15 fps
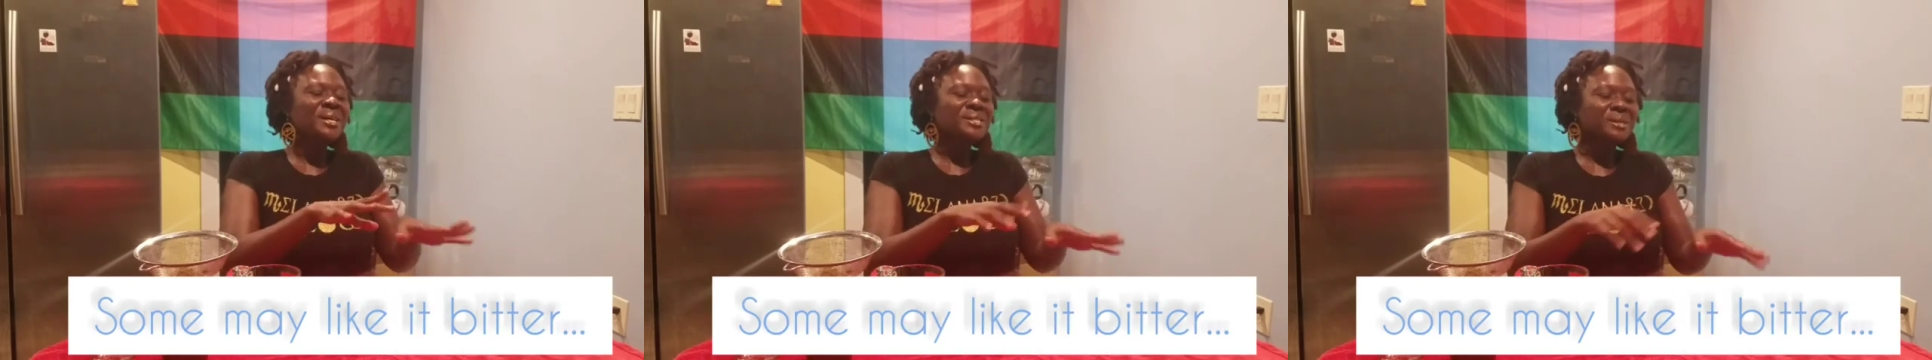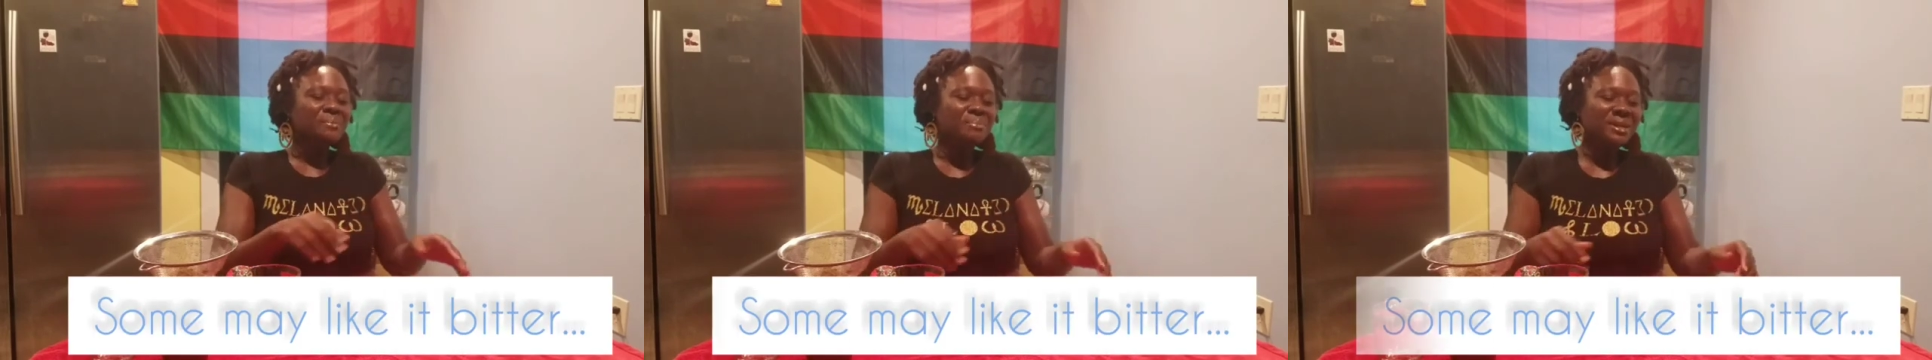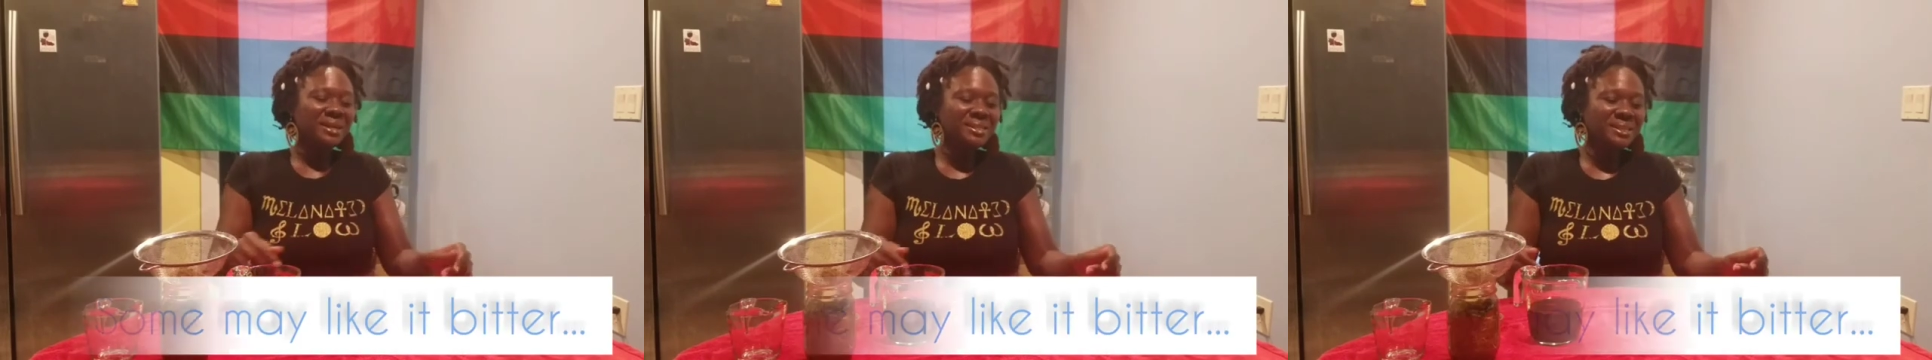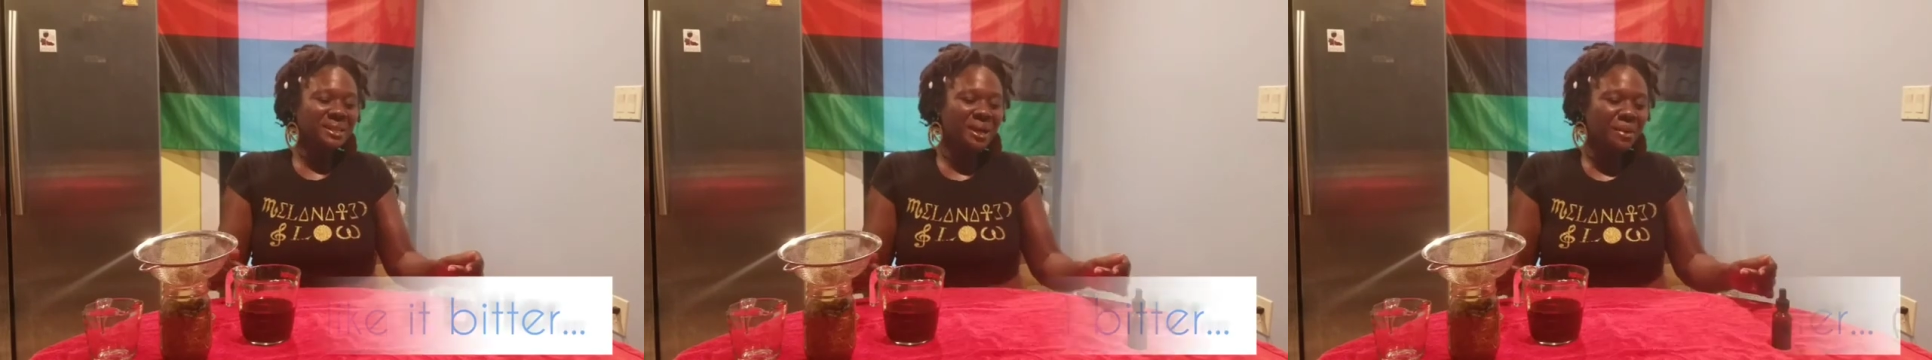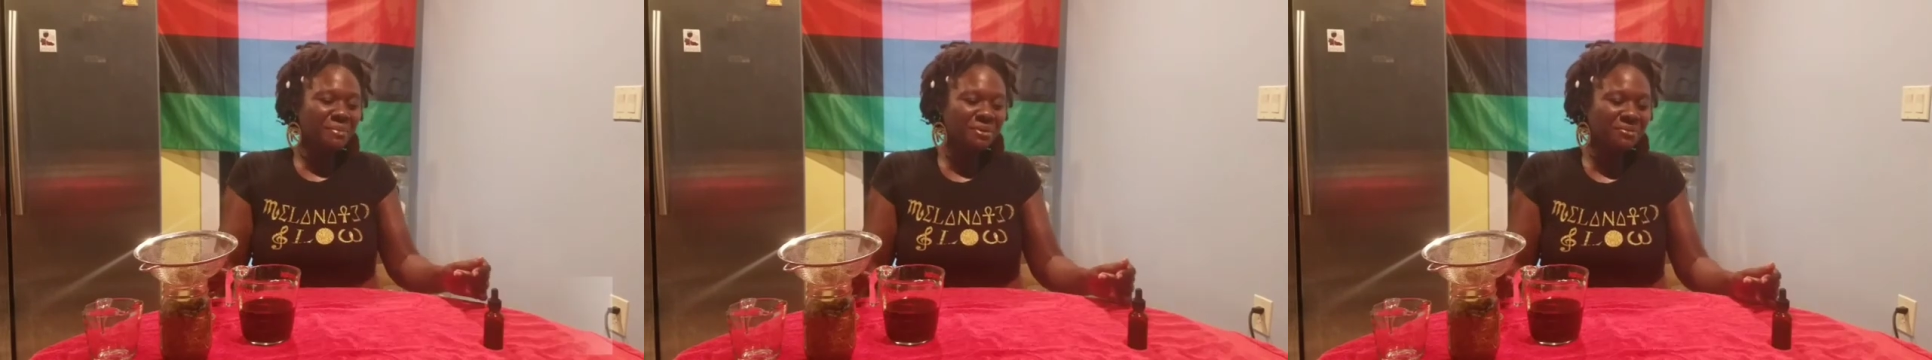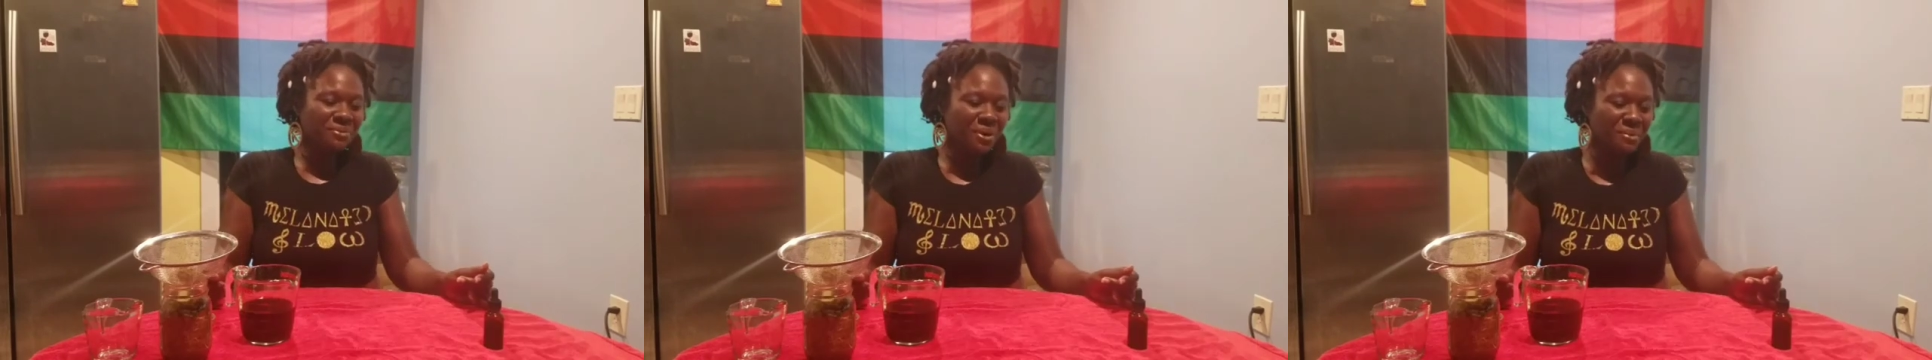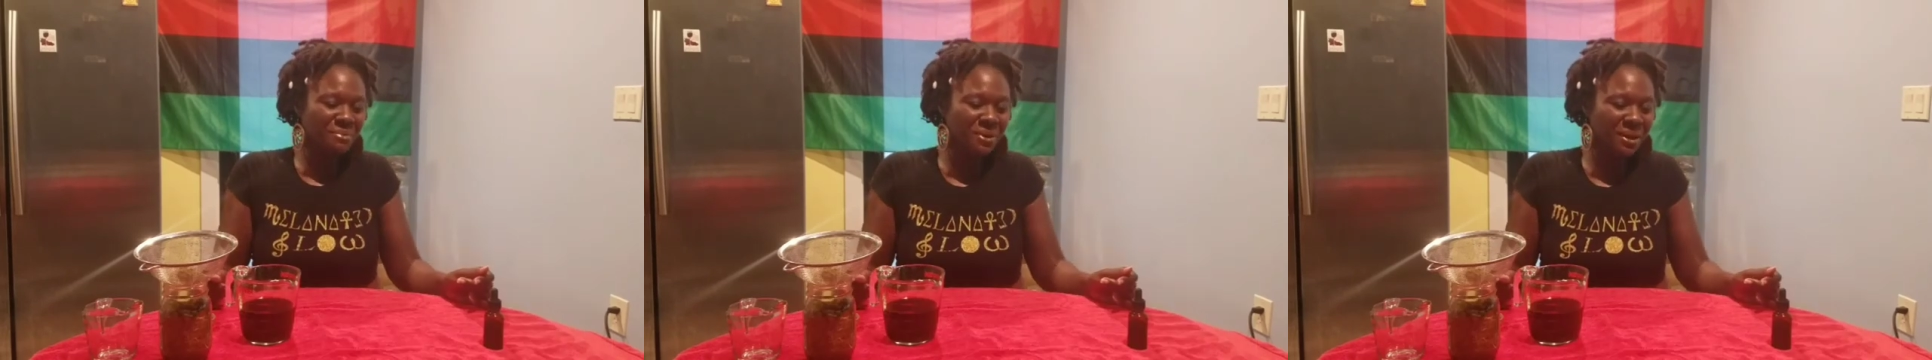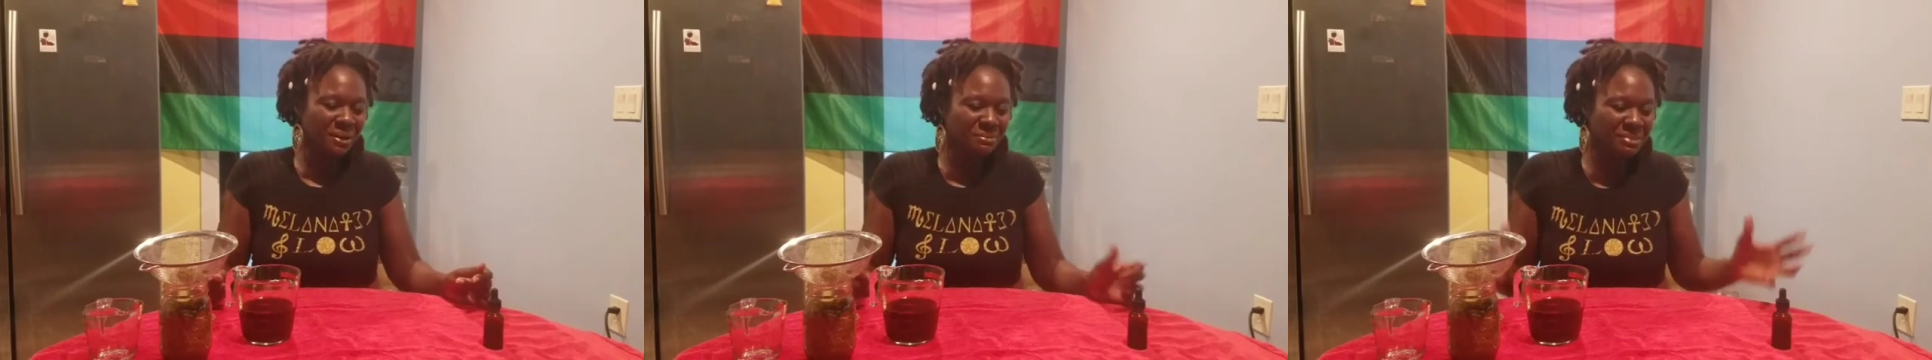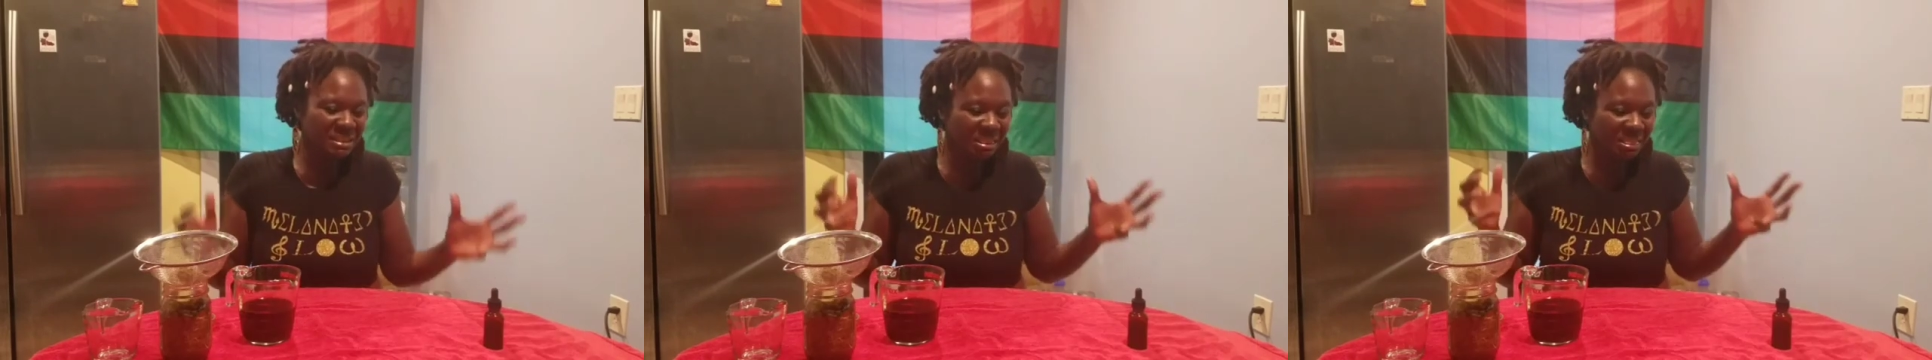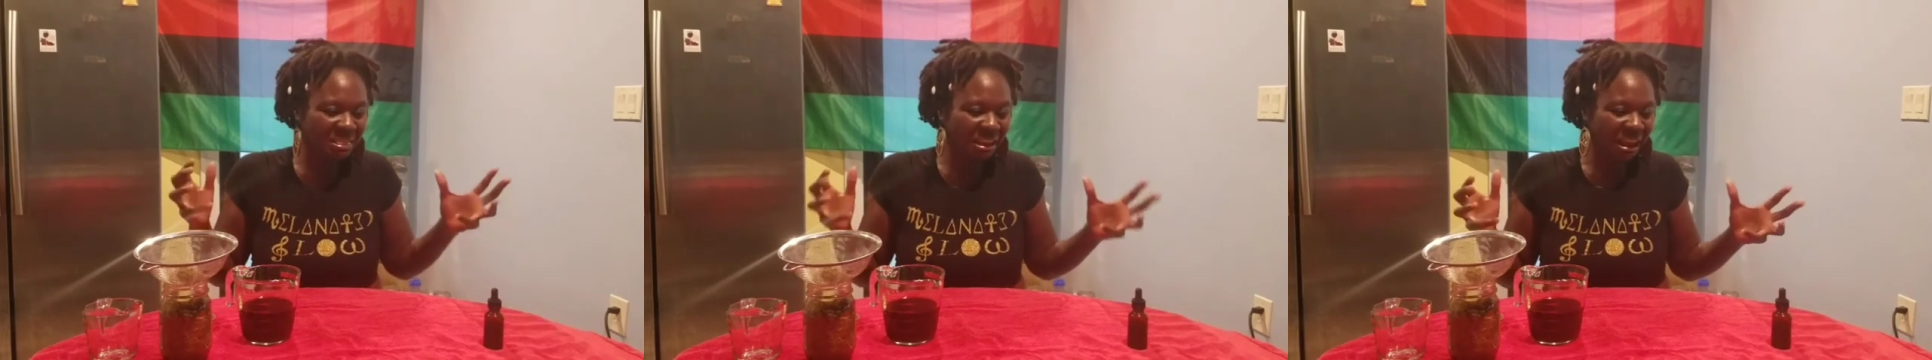to blend it up before it becomes
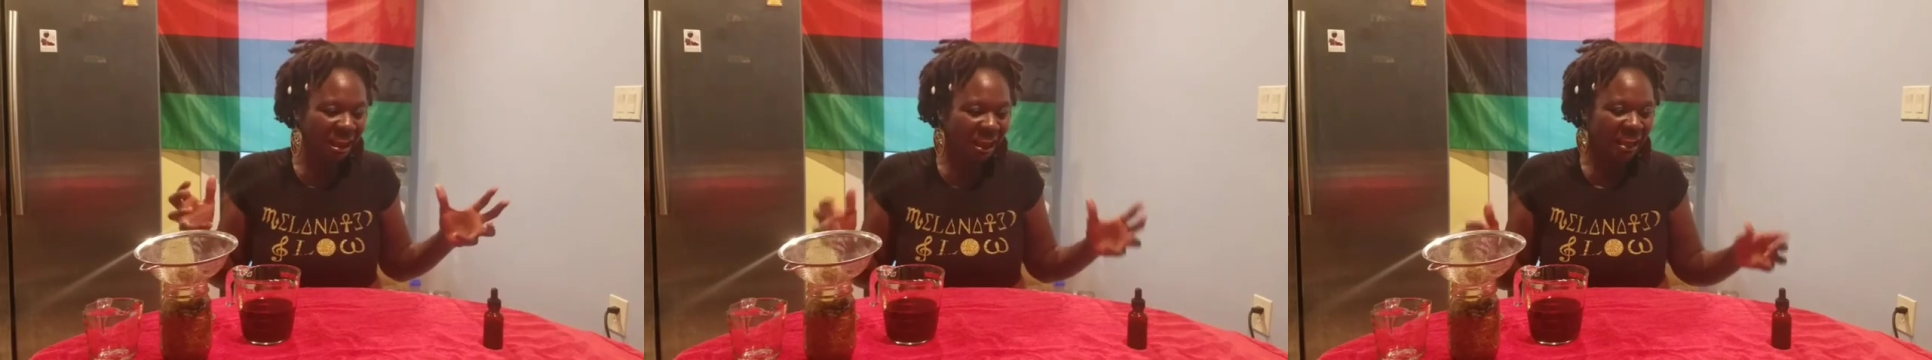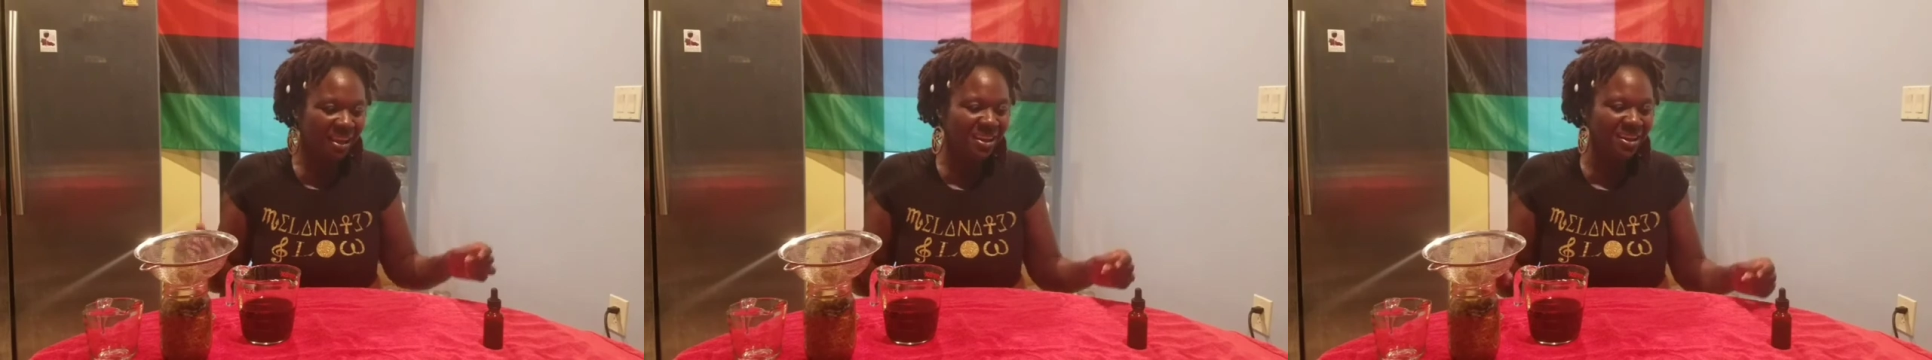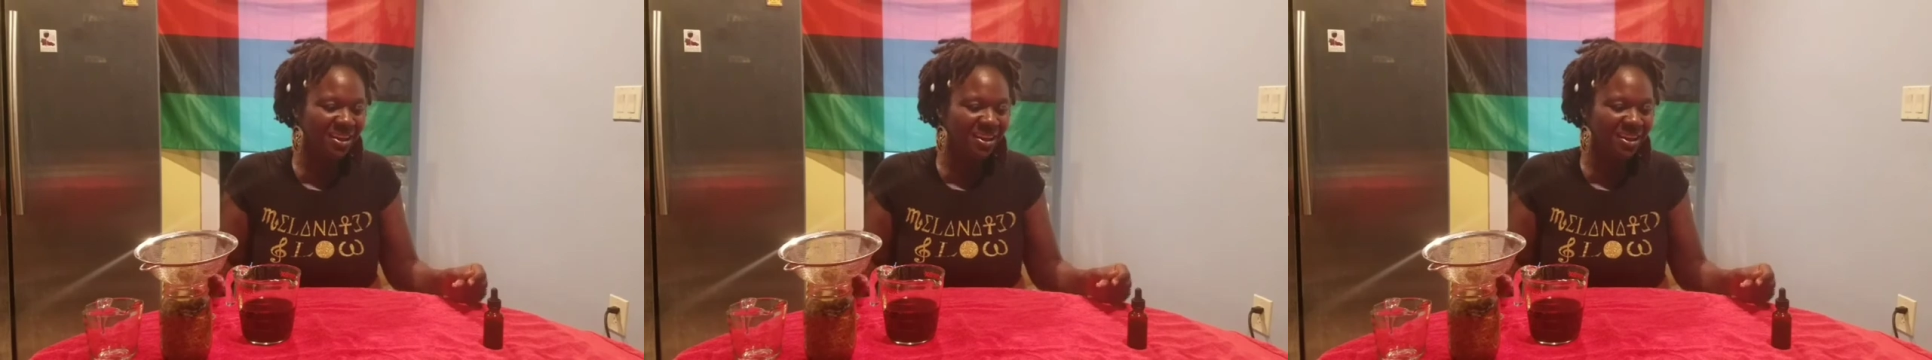a thing.